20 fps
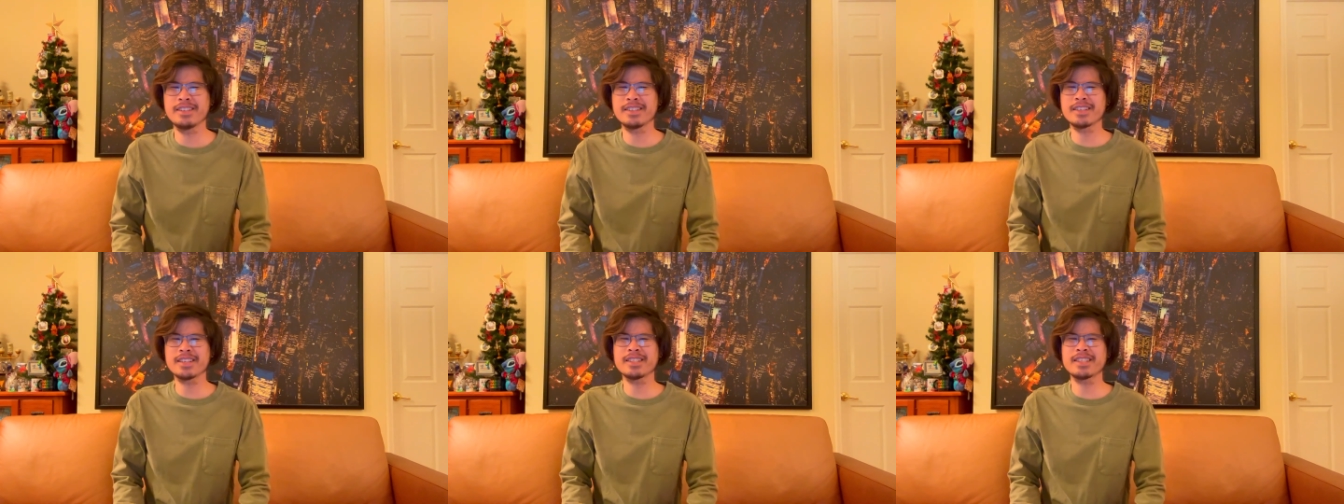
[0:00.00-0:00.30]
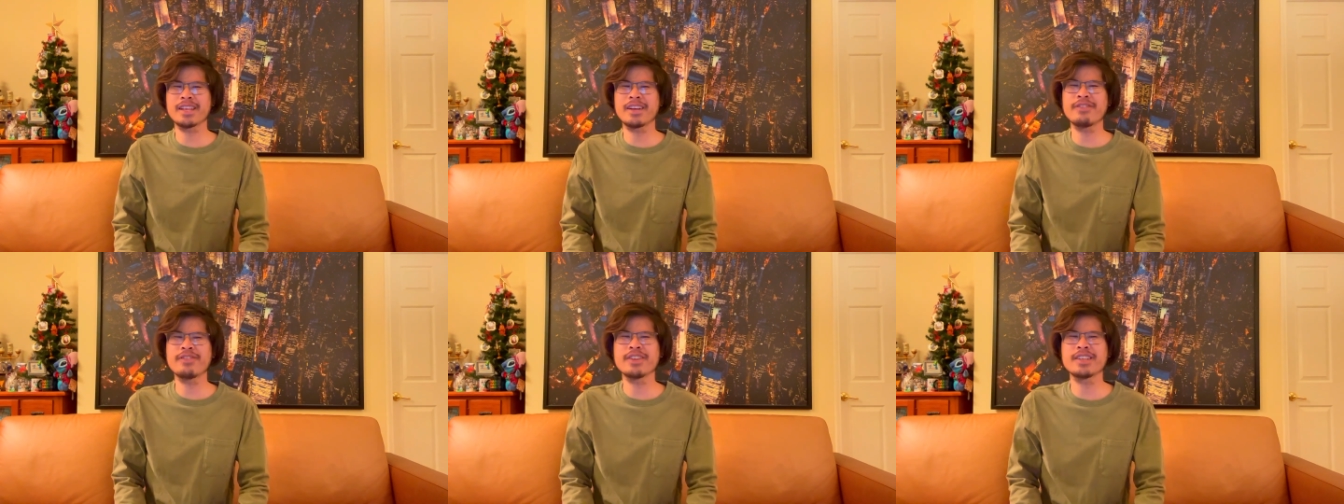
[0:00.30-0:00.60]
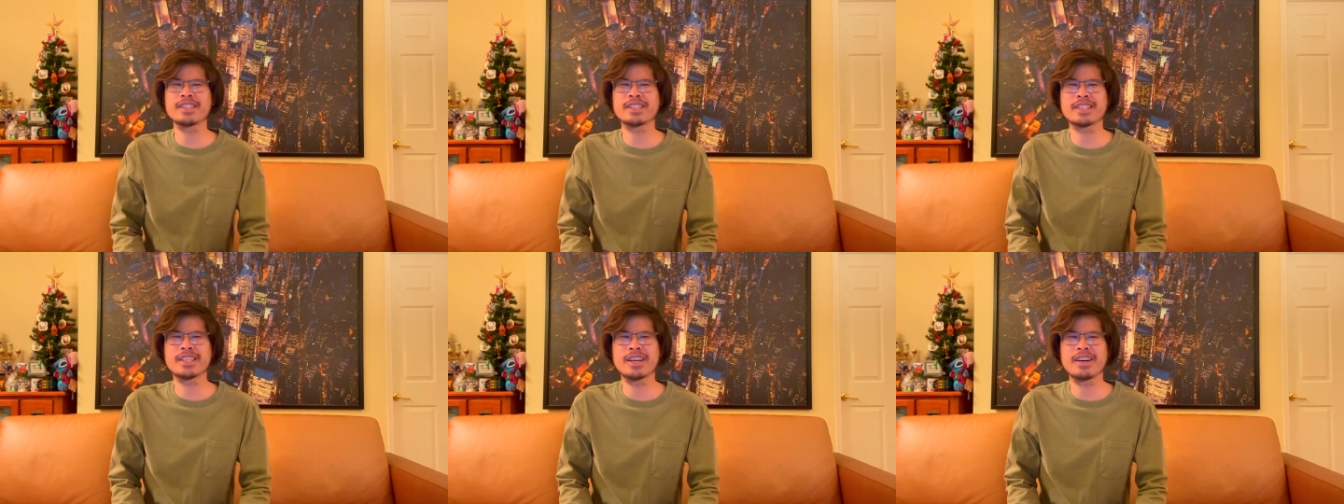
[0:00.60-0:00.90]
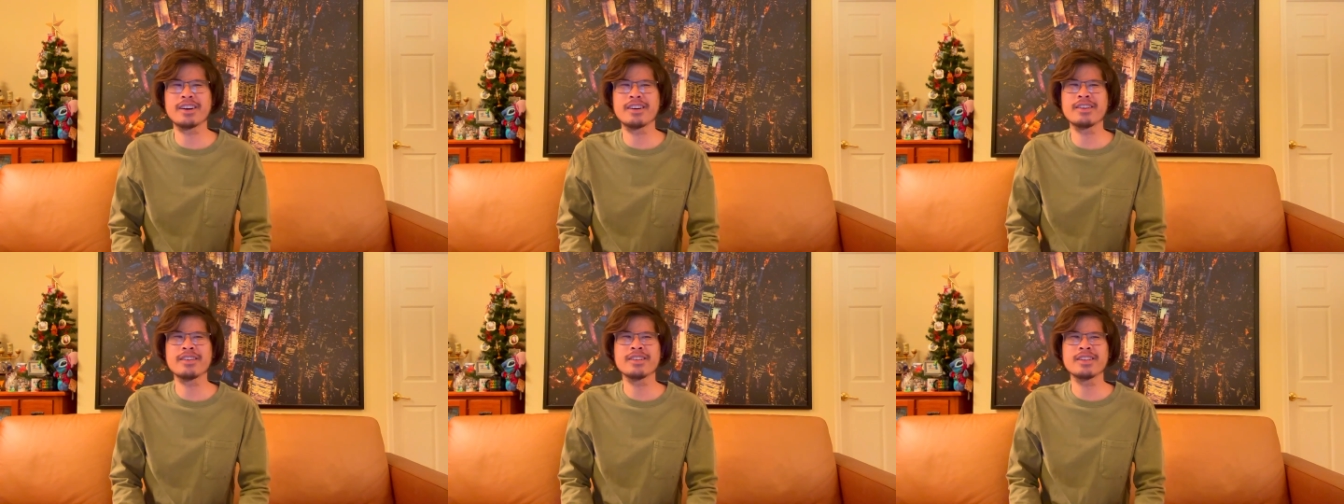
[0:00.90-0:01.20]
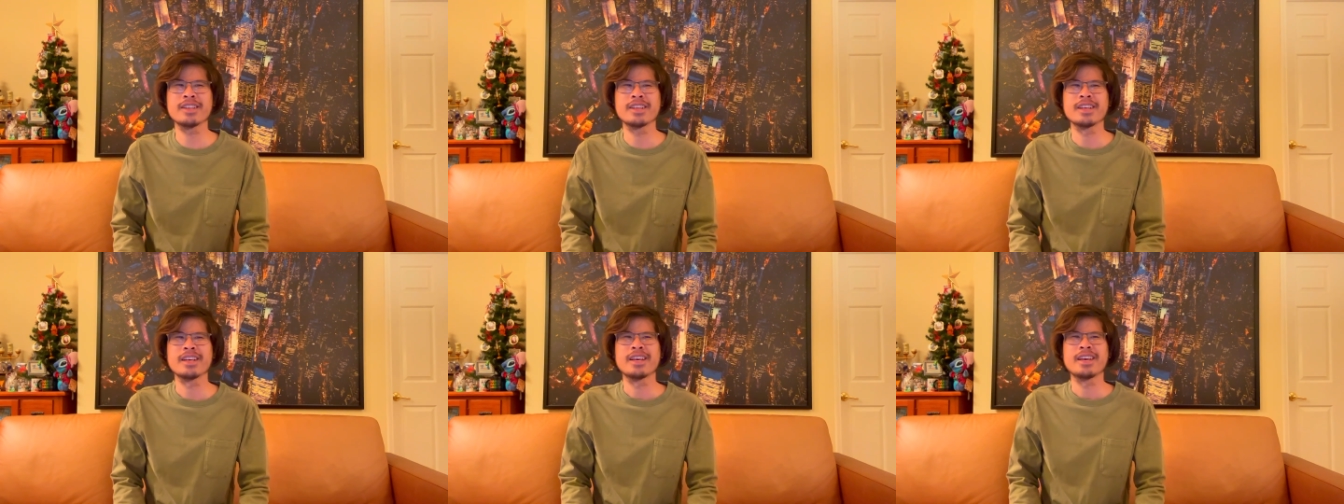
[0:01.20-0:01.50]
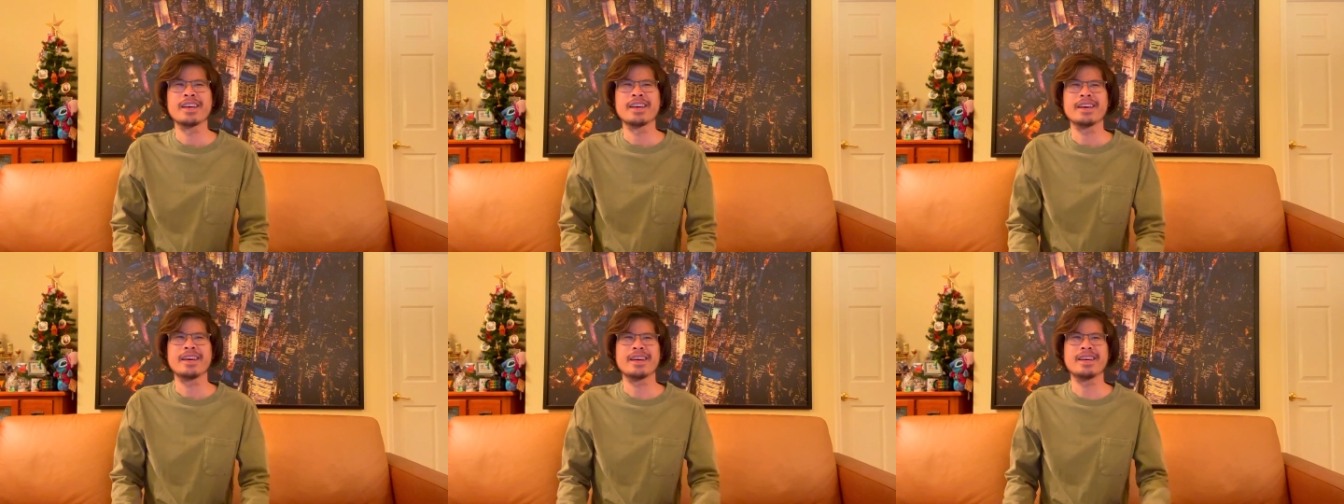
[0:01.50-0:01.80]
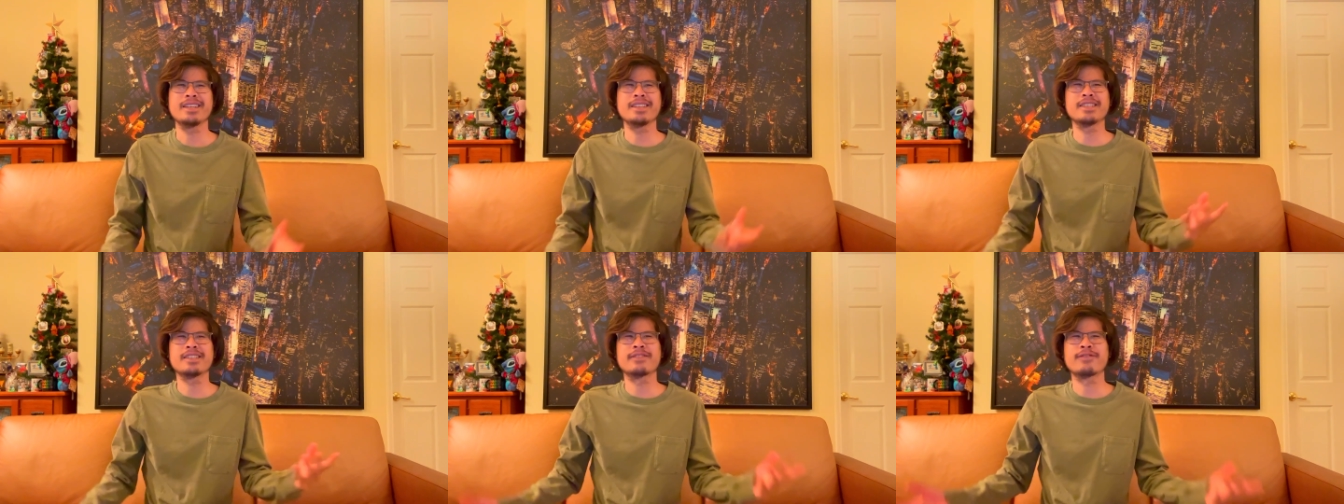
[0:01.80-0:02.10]
You could definitely tell
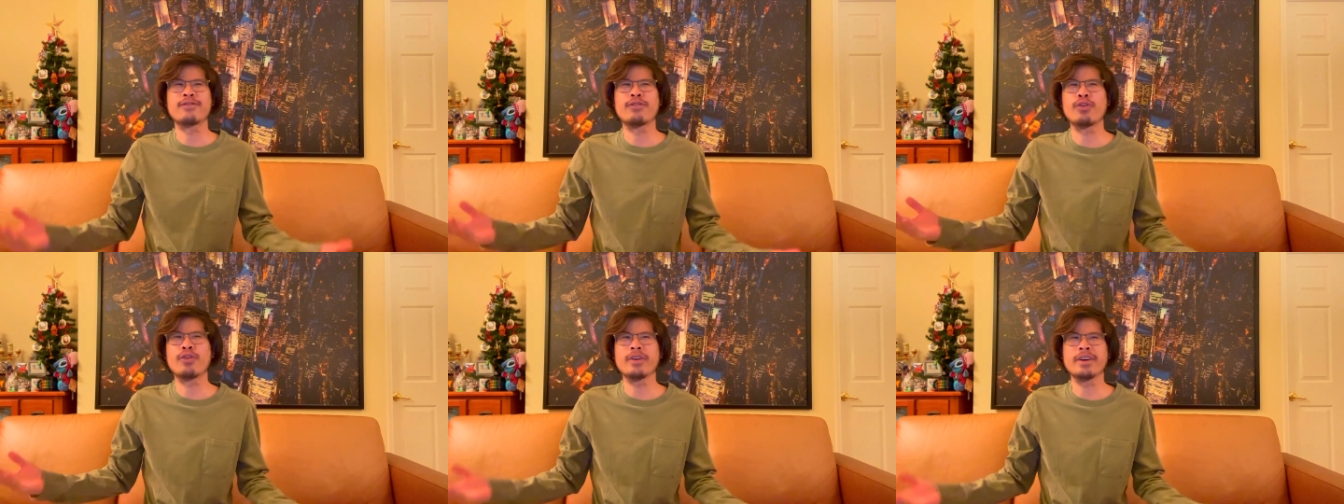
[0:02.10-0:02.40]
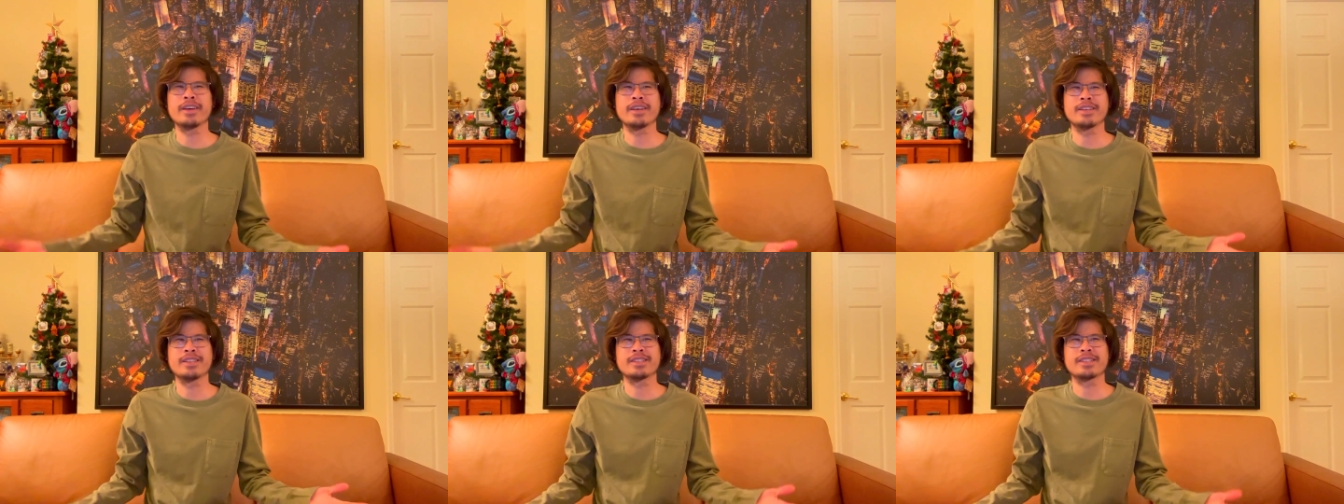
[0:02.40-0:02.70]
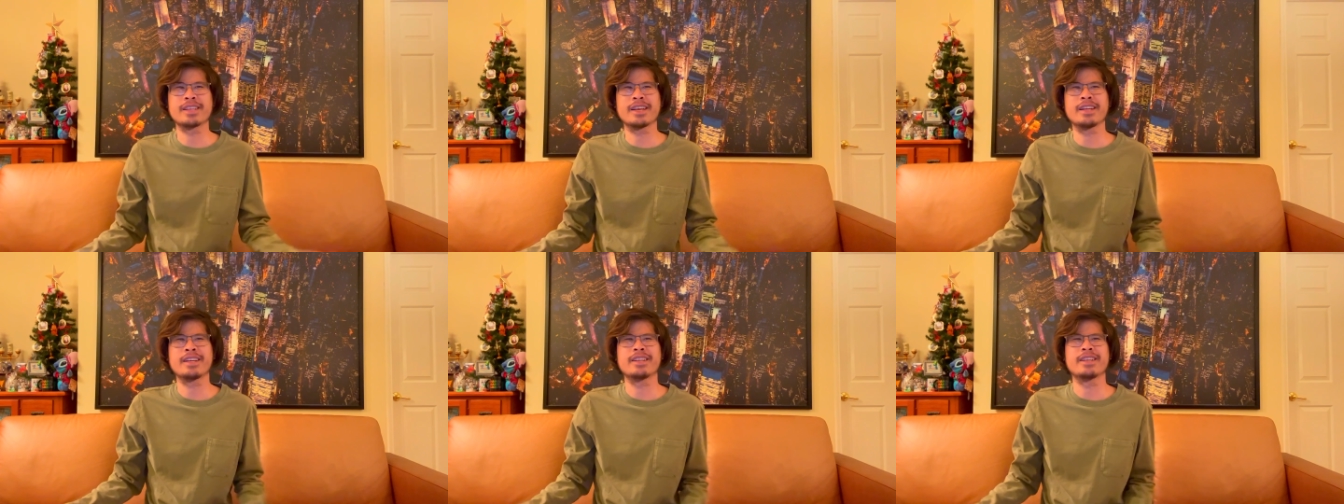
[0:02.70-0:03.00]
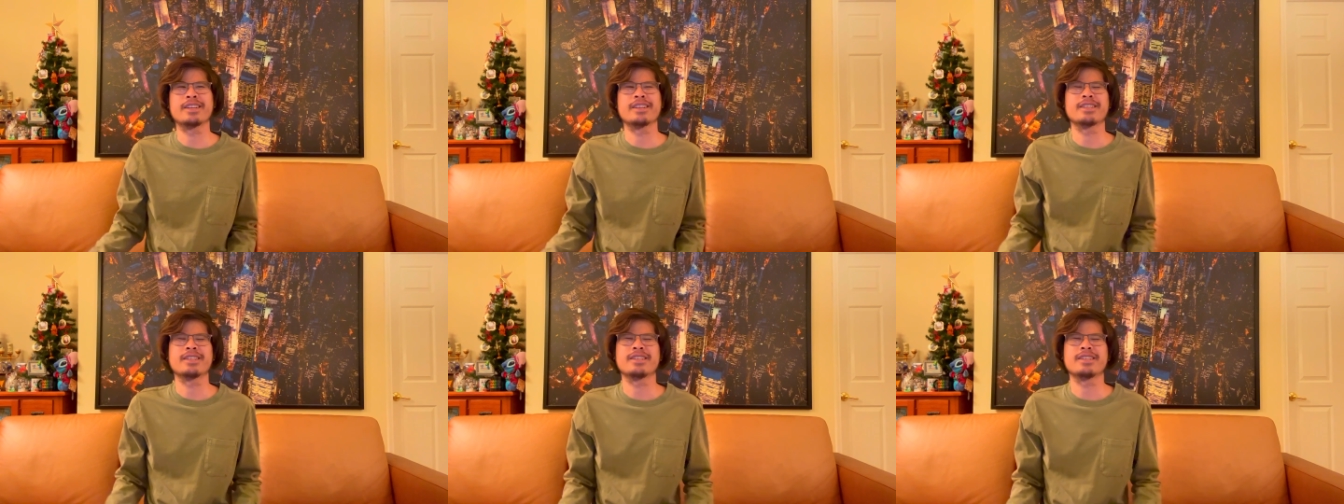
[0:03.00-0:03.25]
in his voice that